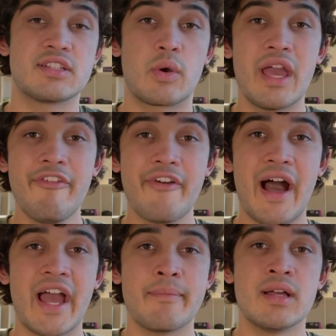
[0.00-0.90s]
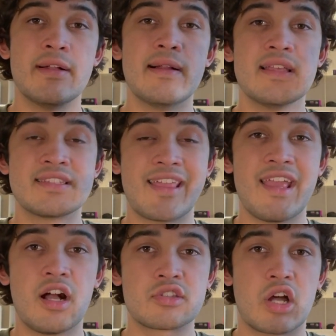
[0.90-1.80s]
So if I
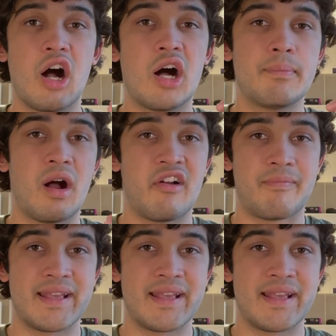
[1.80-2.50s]
stay on top of